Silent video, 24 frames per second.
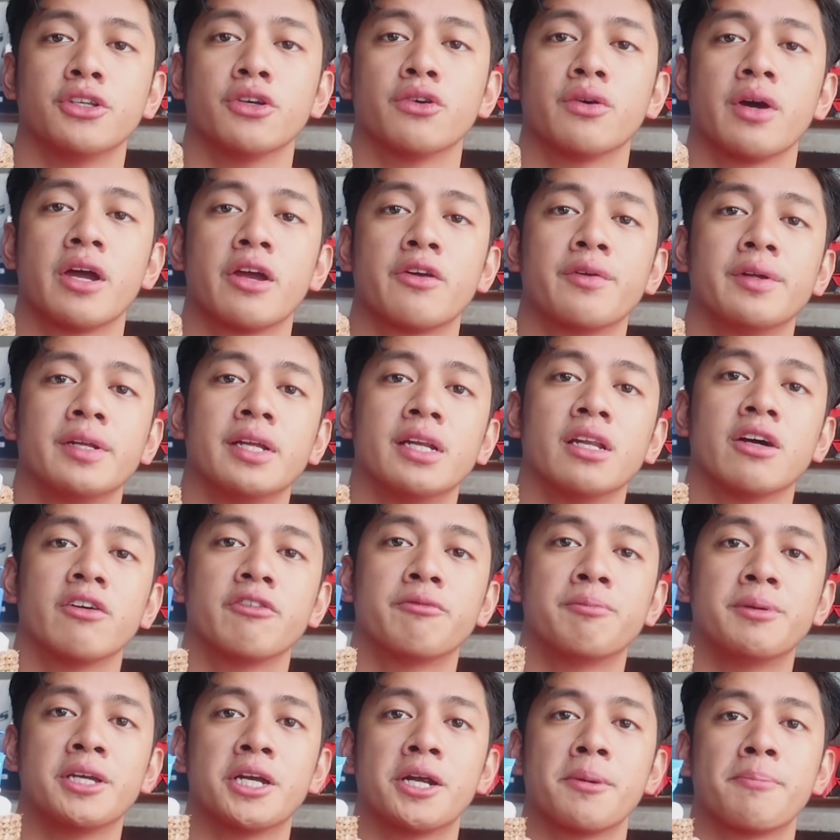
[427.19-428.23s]
You know, I really
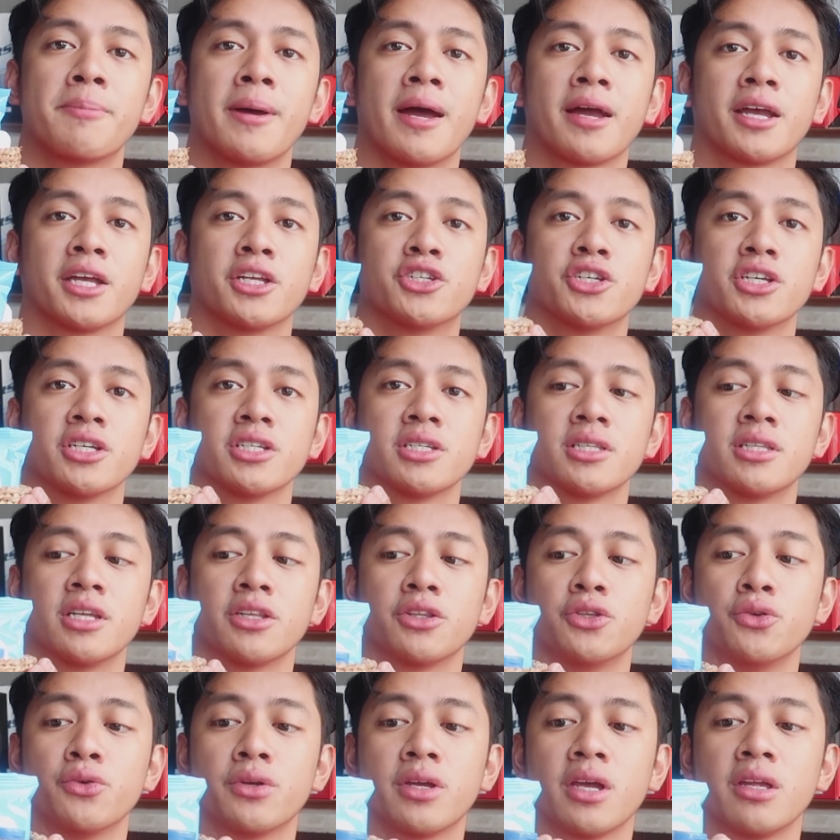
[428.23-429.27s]
love PR packages
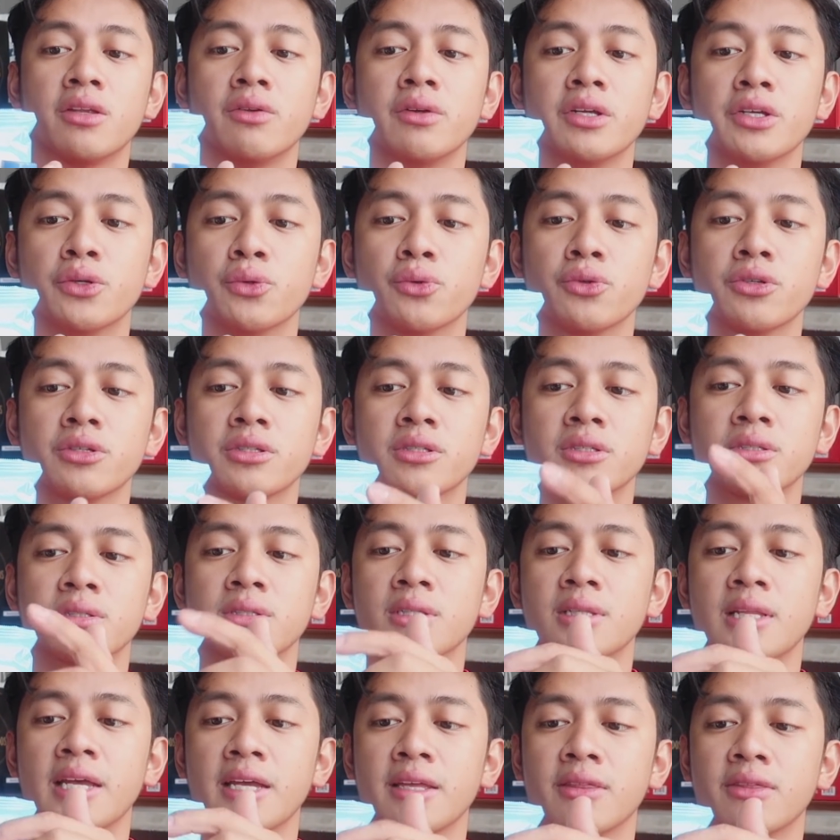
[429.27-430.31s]
that you can
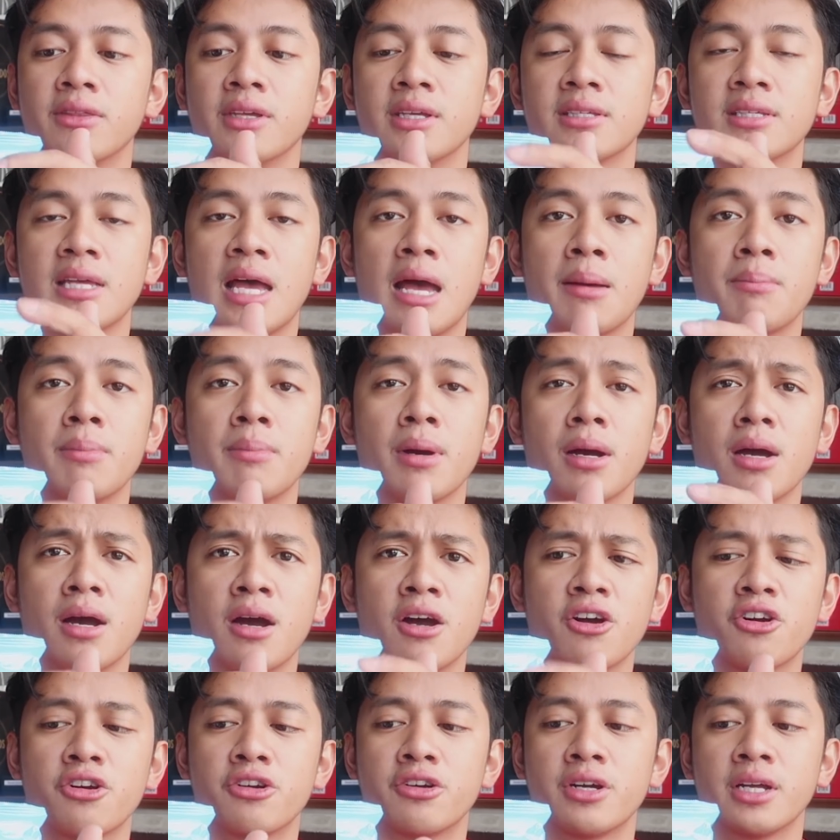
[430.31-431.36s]
reuse. Like this
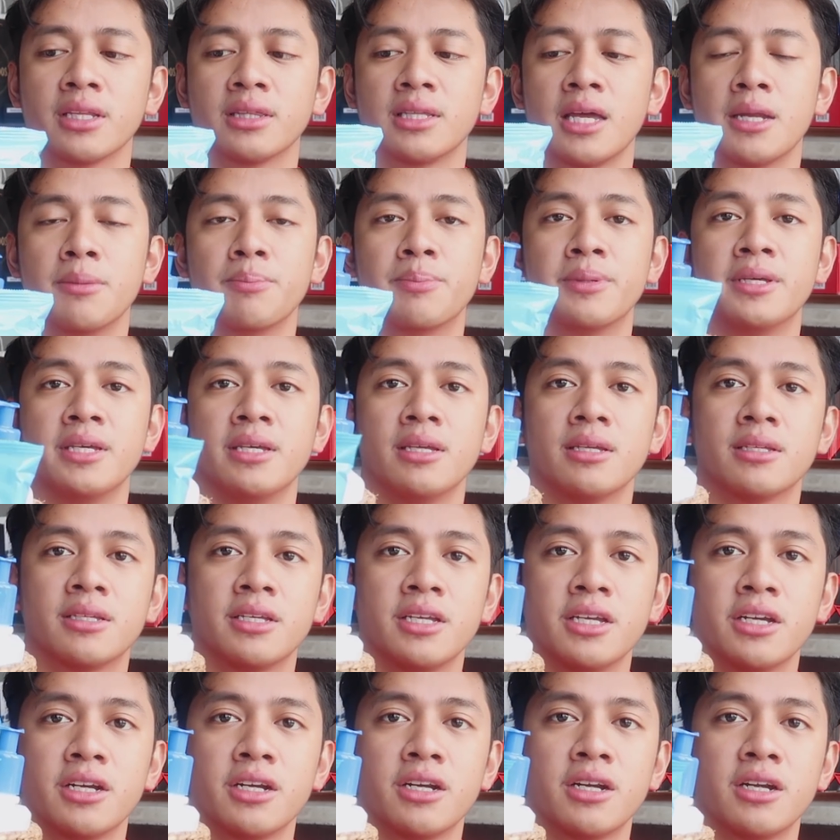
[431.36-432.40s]
abaca or rattan piece
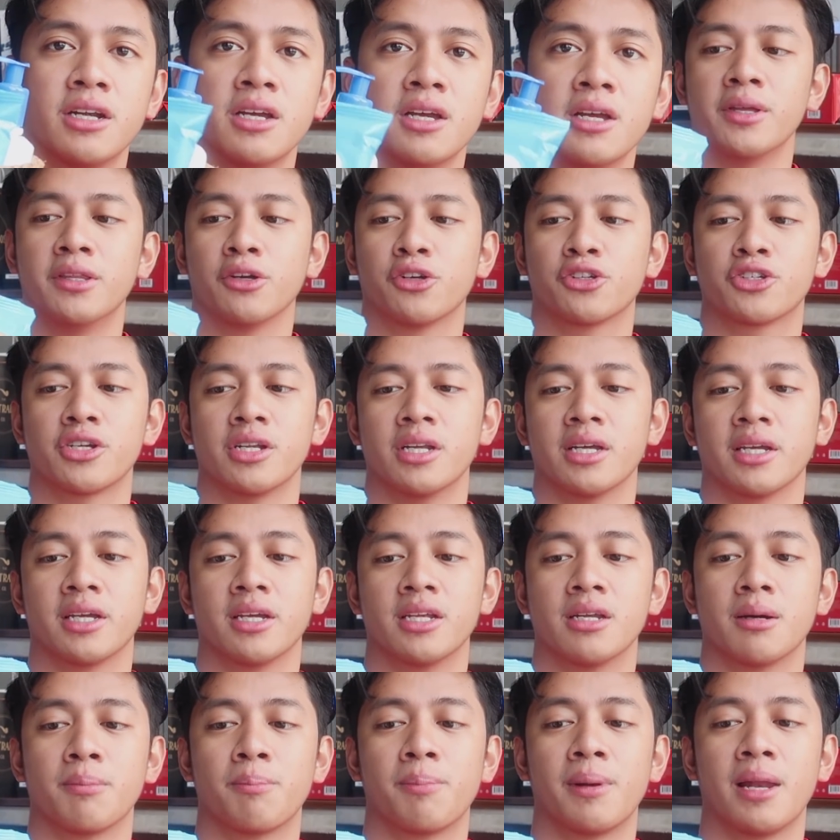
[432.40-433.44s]
here. Pwede ko siya
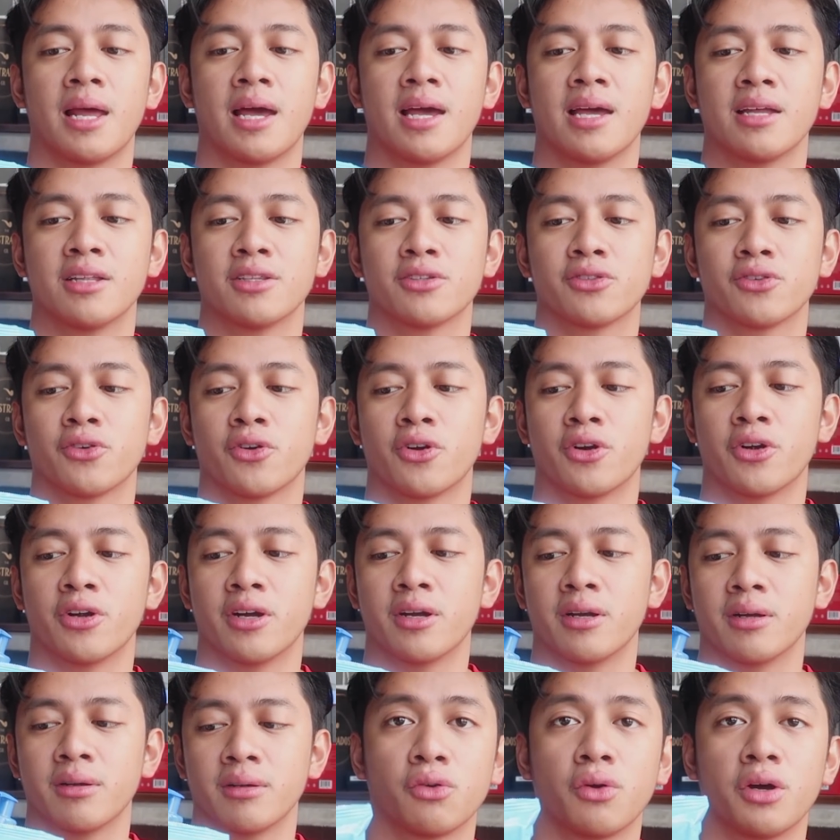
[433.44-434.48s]
lagyan ng plants
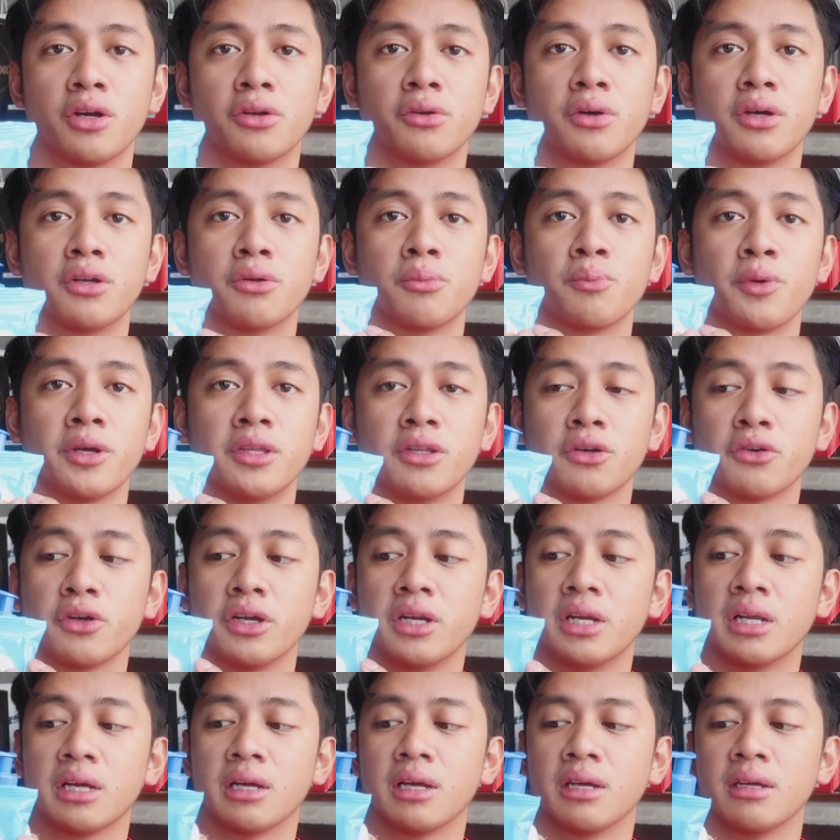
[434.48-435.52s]
or kung ano-ano pwede ko
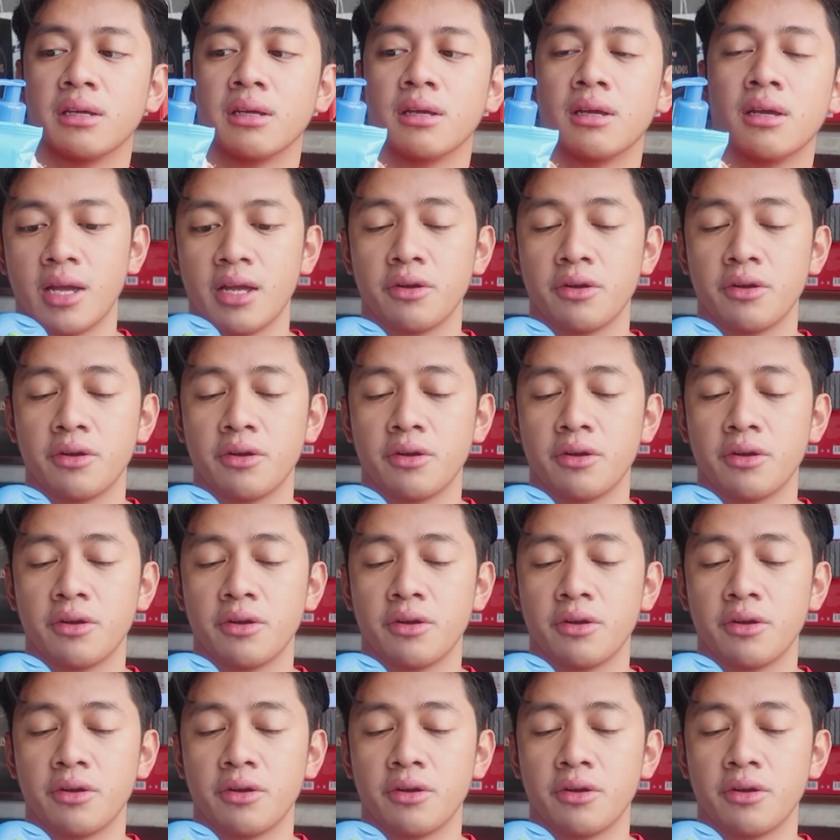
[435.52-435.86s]
ilagay.